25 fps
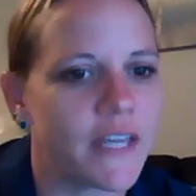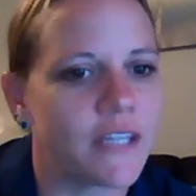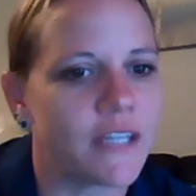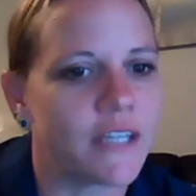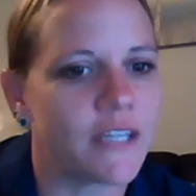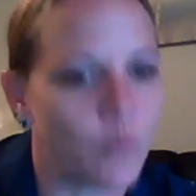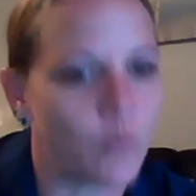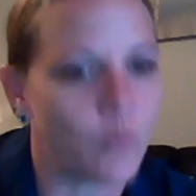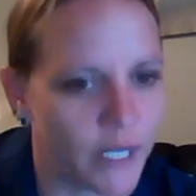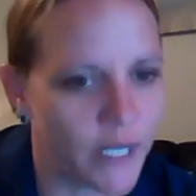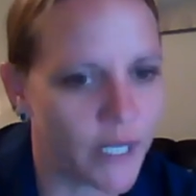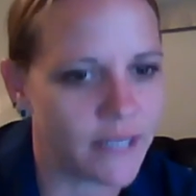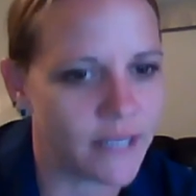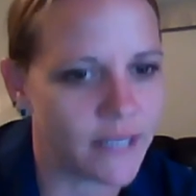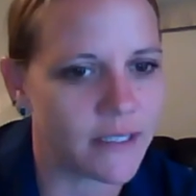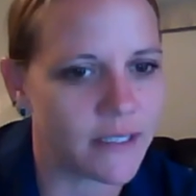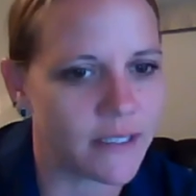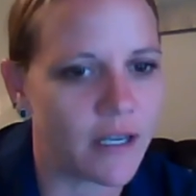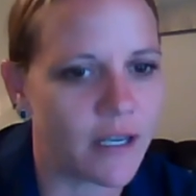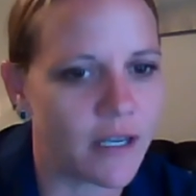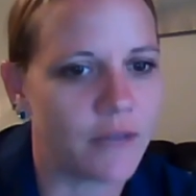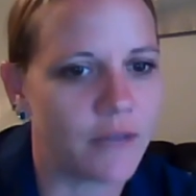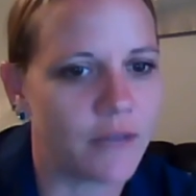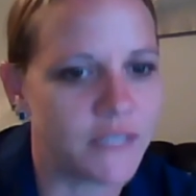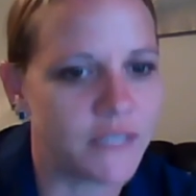the width
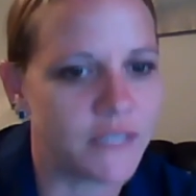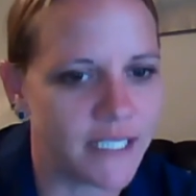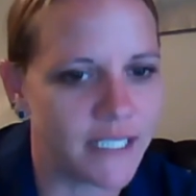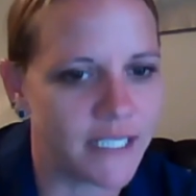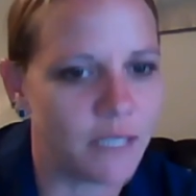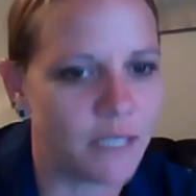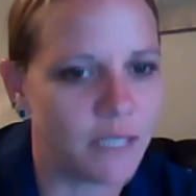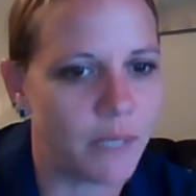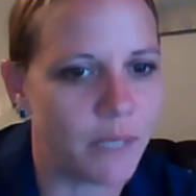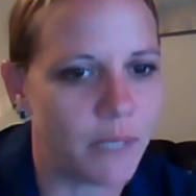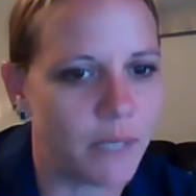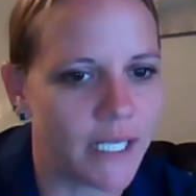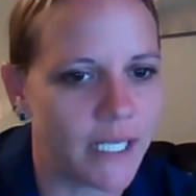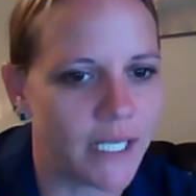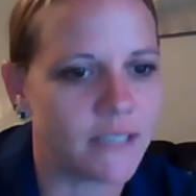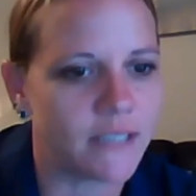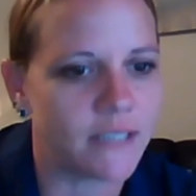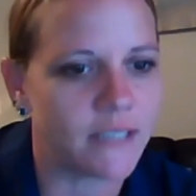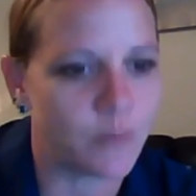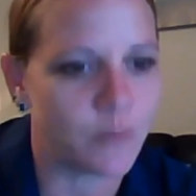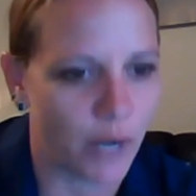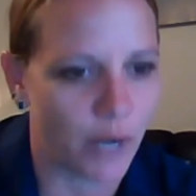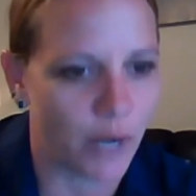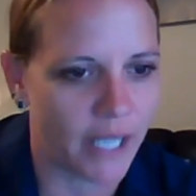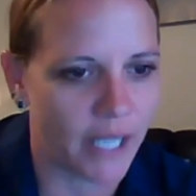of seed being
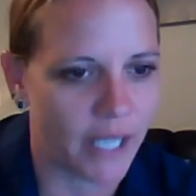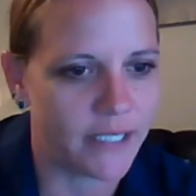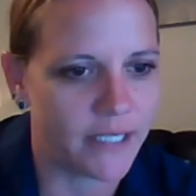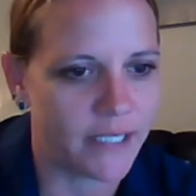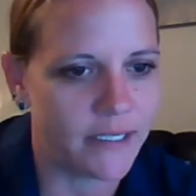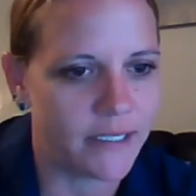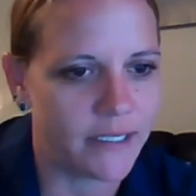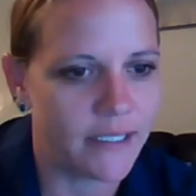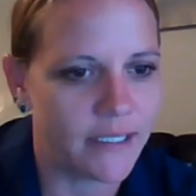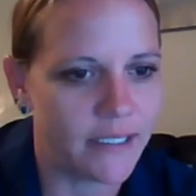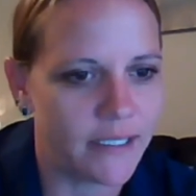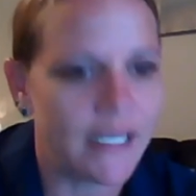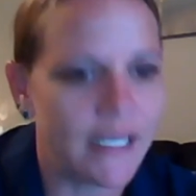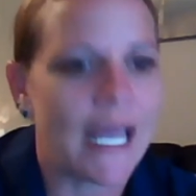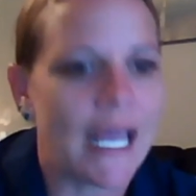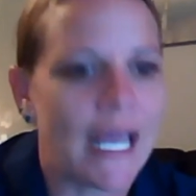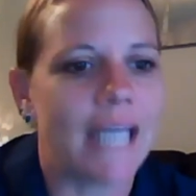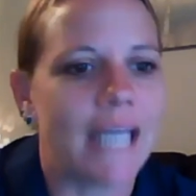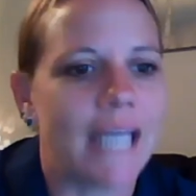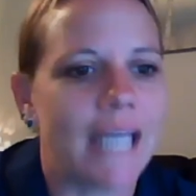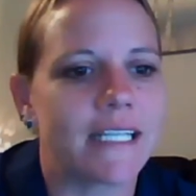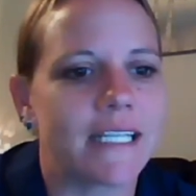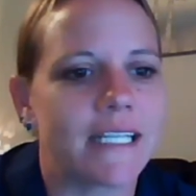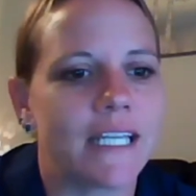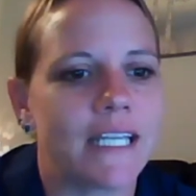spread?
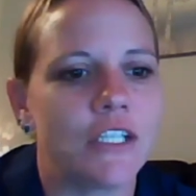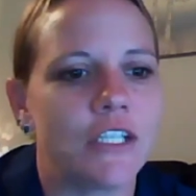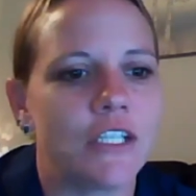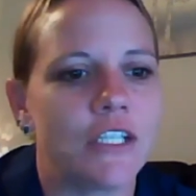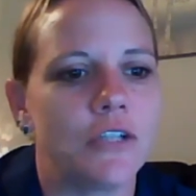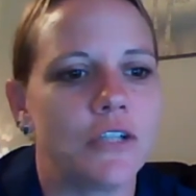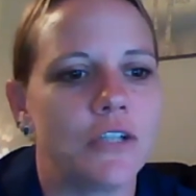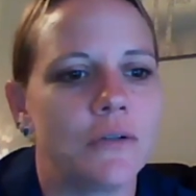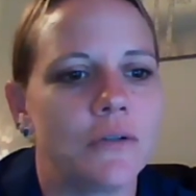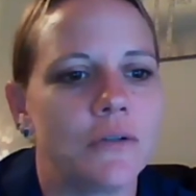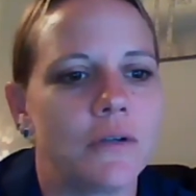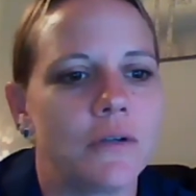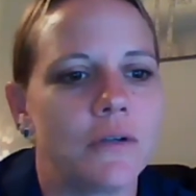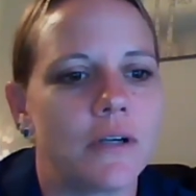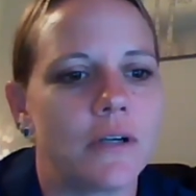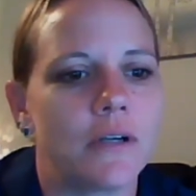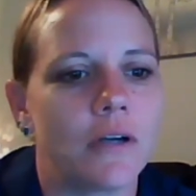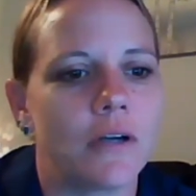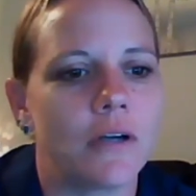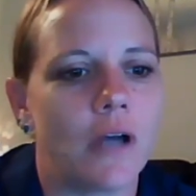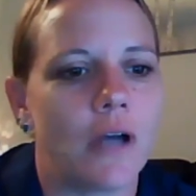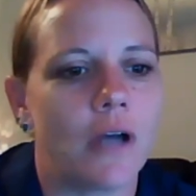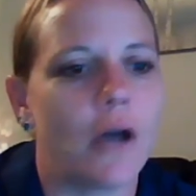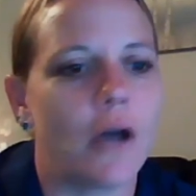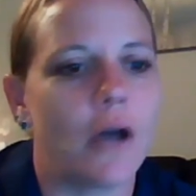And can
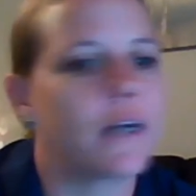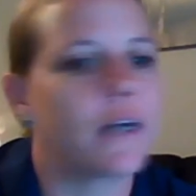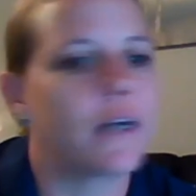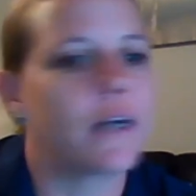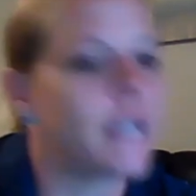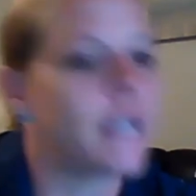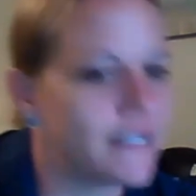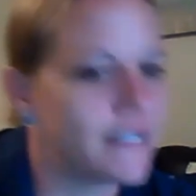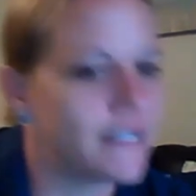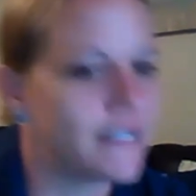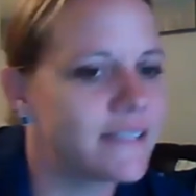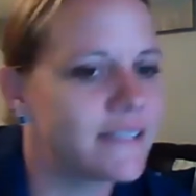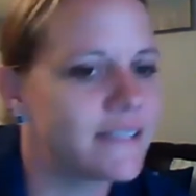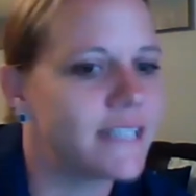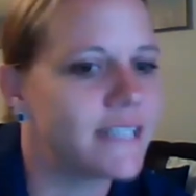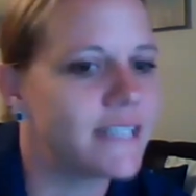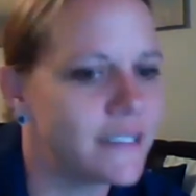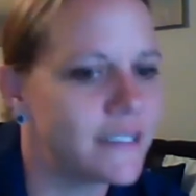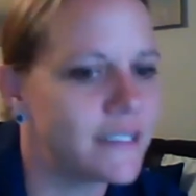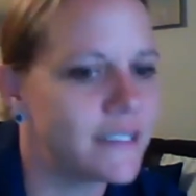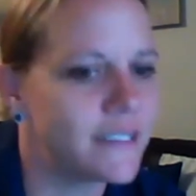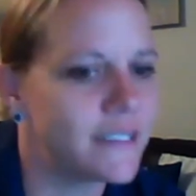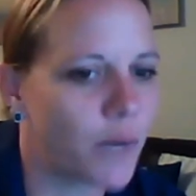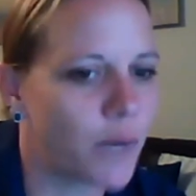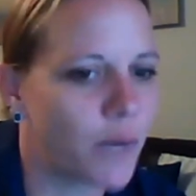the
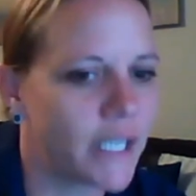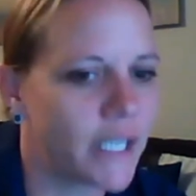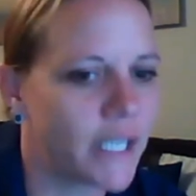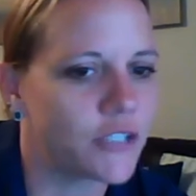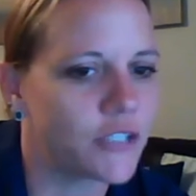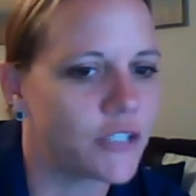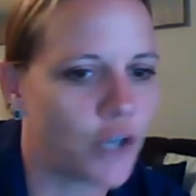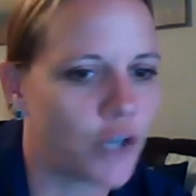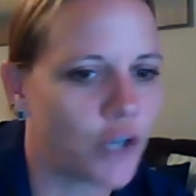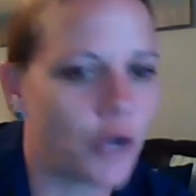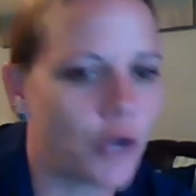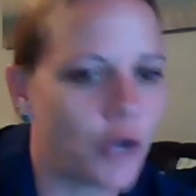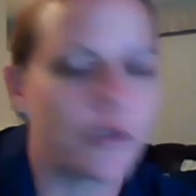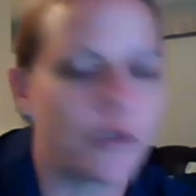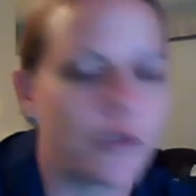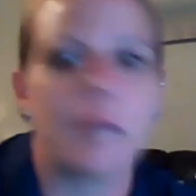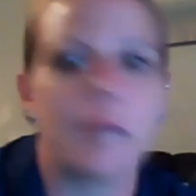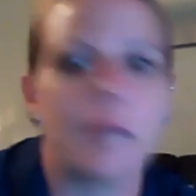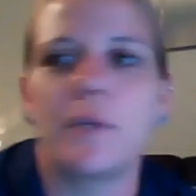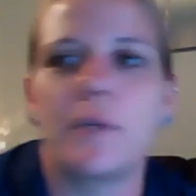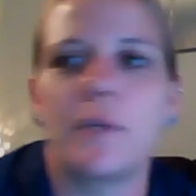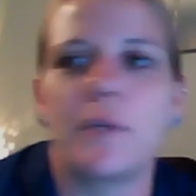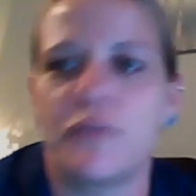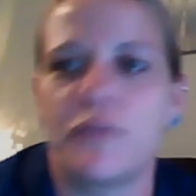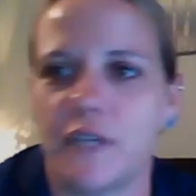seed spreading drone
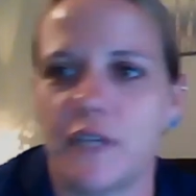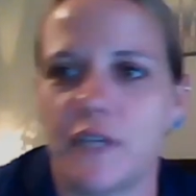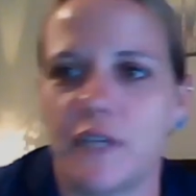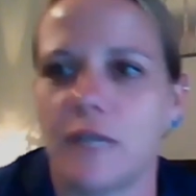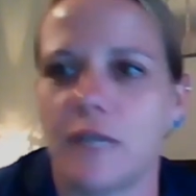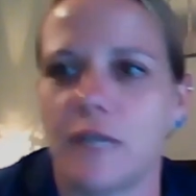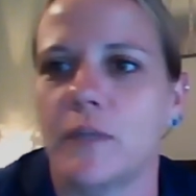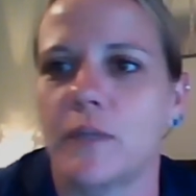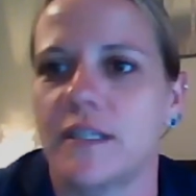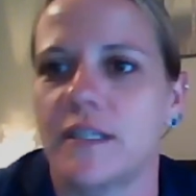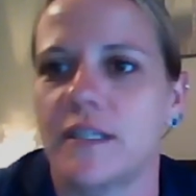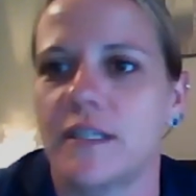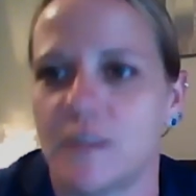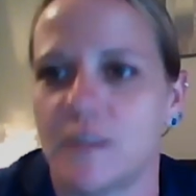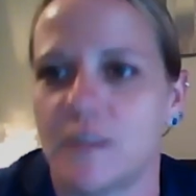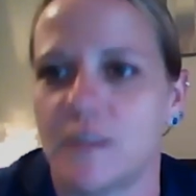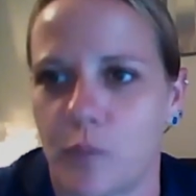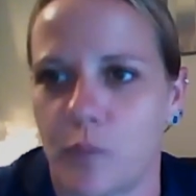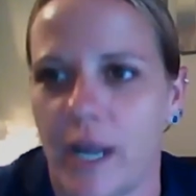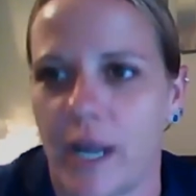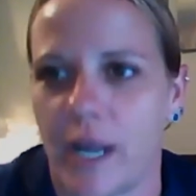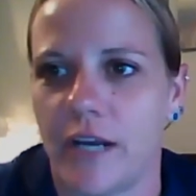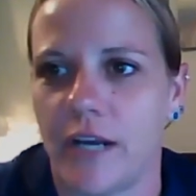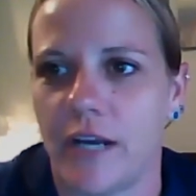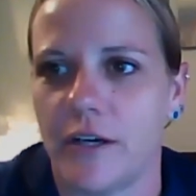be fitted with the
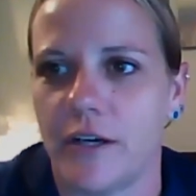sprayer?